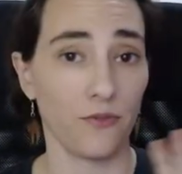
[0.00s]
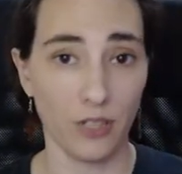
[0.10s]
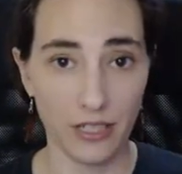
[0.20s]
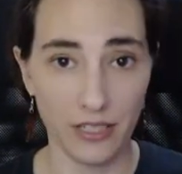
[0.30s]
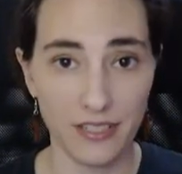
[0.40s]

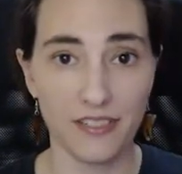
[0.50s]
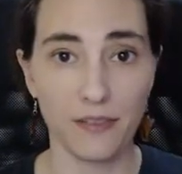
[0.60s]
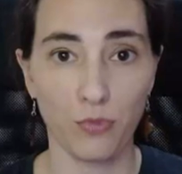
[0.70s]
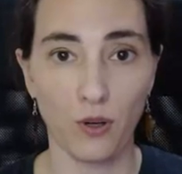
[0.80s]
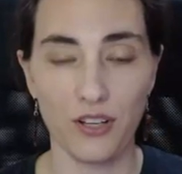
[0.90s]
very
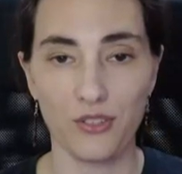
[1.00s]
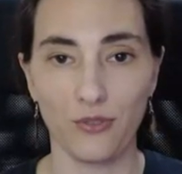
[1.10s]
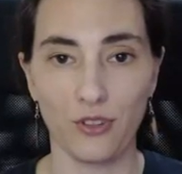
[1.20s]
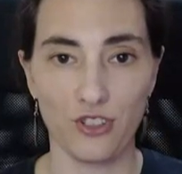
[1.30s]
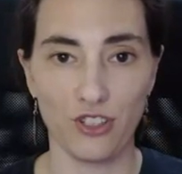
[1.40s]
decent price
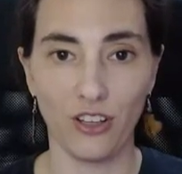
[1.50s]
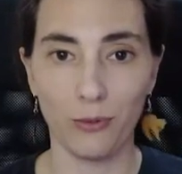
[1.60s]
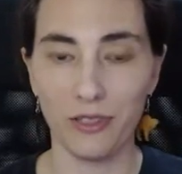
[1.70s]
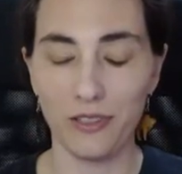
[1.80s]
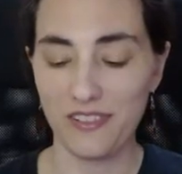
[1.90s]
for the
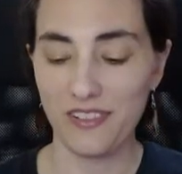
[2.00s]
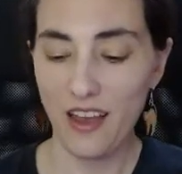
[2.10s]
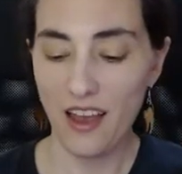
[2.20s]
Shelbys.